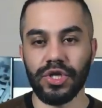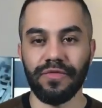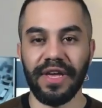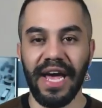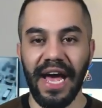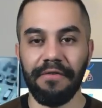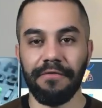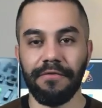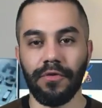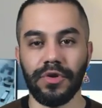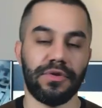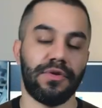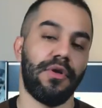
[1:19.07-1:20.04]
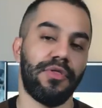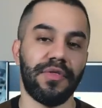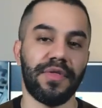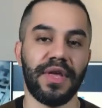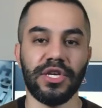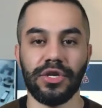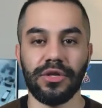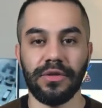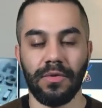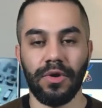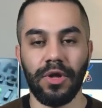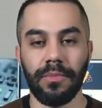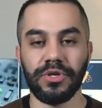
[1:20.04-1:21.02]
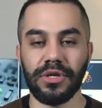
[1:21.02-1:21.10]
do we have for user authentication? One
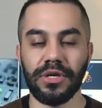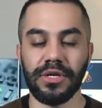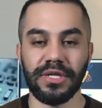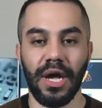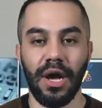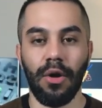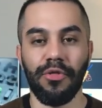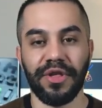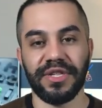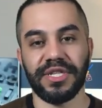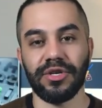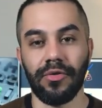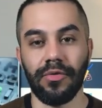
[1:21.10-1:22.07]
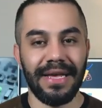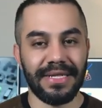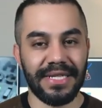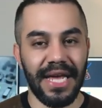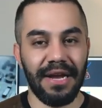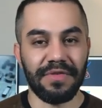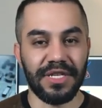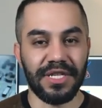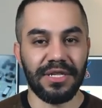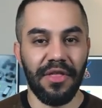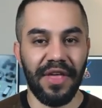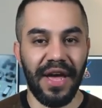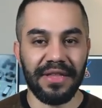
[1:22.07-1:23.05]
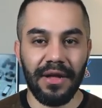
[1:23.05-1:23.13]
option is Auth0, a service
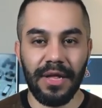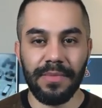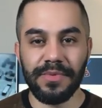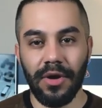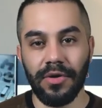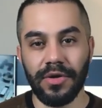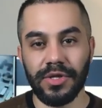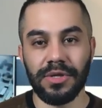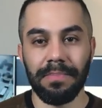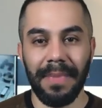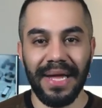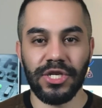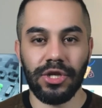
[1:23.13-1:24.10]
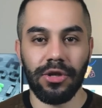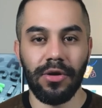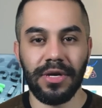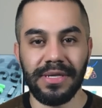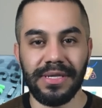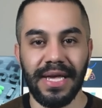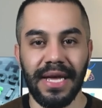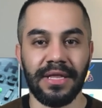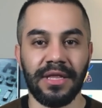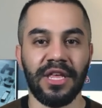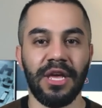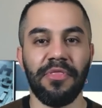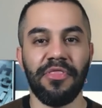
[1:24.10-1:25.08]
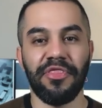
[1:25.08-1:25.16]
that helps us manage logins and
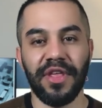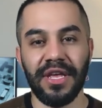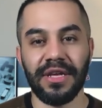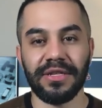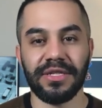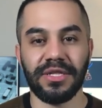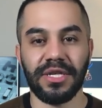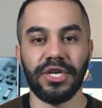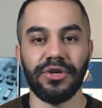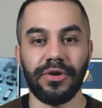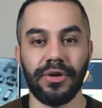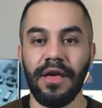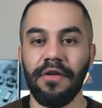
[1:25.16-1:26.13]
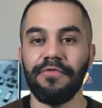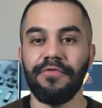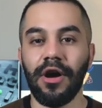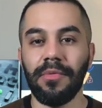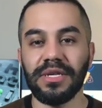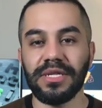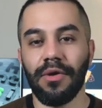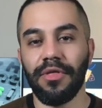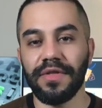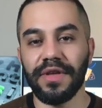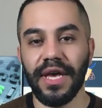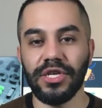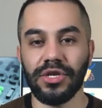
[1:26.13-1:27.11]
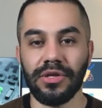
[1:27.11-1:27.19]
keep things secure. Firebase
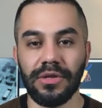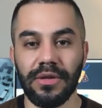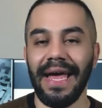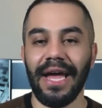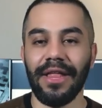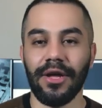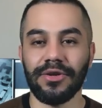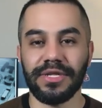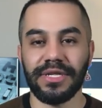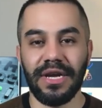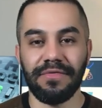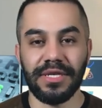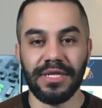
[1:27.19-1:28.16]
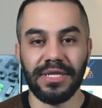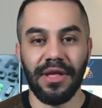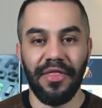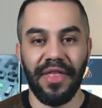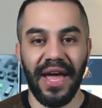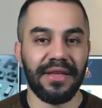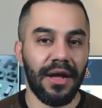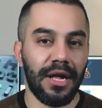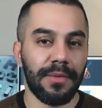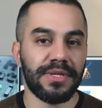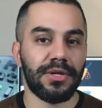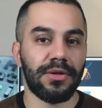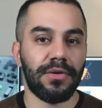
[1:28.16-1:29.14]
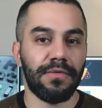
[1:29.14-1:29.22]
Authentication, another service that
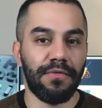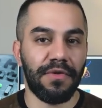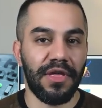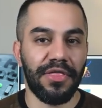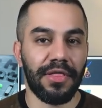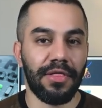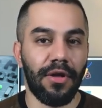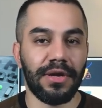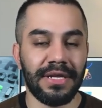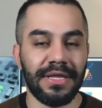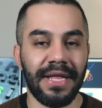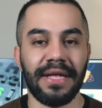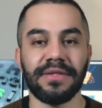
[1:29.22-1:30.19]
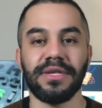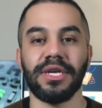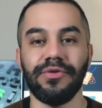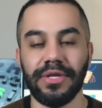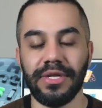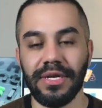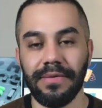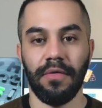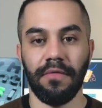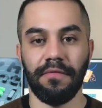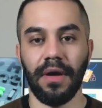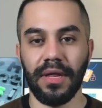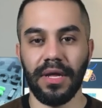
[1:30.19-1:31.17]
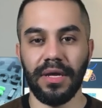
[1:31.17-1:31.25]
helps with login and security.
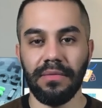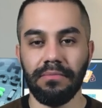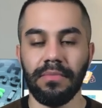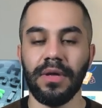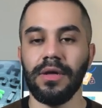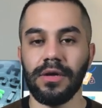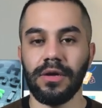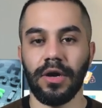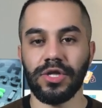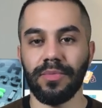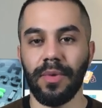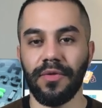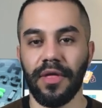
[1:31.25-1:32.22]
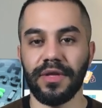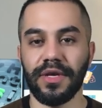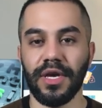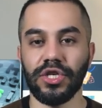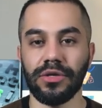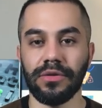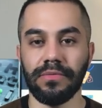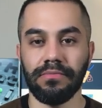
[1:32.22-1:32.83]
Finally, custom authentication,